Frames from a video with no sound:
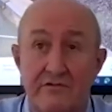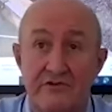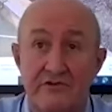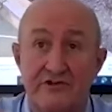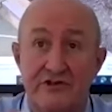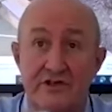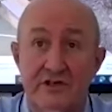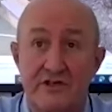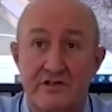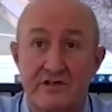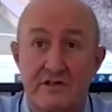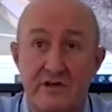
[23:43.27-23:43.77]

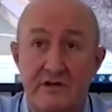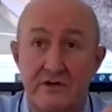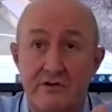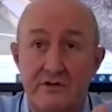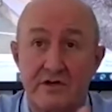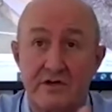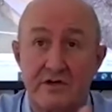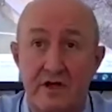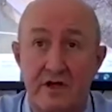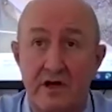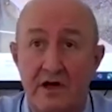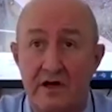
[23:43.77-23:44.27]
just glue
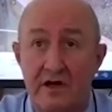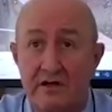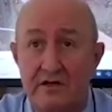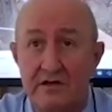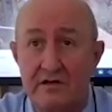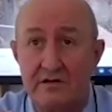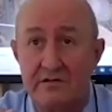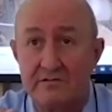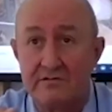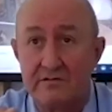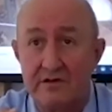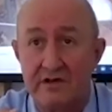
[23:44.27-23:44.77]
it
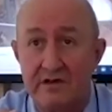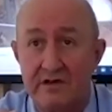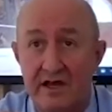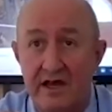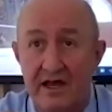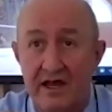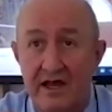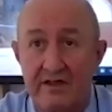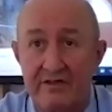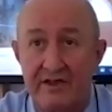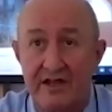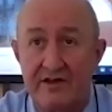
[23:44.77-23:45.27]
on,
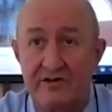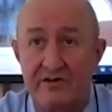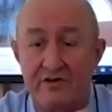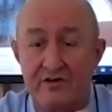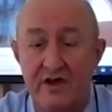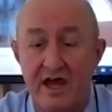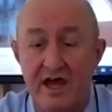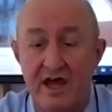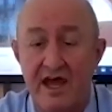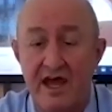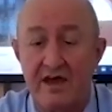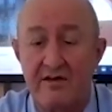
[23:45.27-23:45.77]
and then you
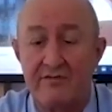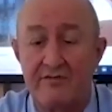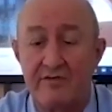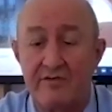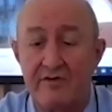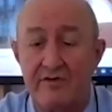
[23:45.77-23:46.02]
have